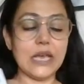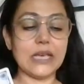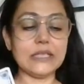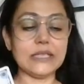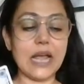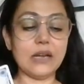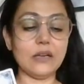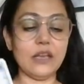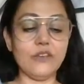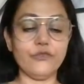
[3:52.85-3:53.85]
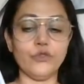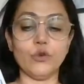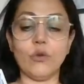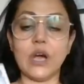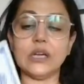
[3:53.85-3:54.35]
is that if
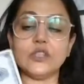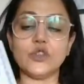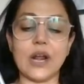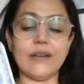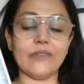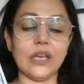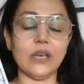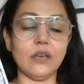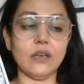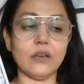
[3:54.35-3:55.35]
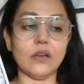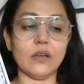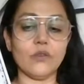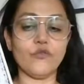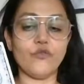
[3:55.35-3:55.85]
you are traveling
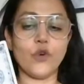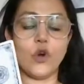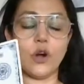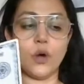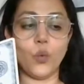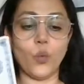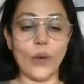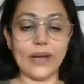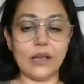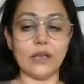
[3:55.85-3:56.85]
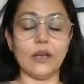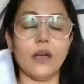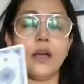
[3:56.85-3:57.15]
for a wedding,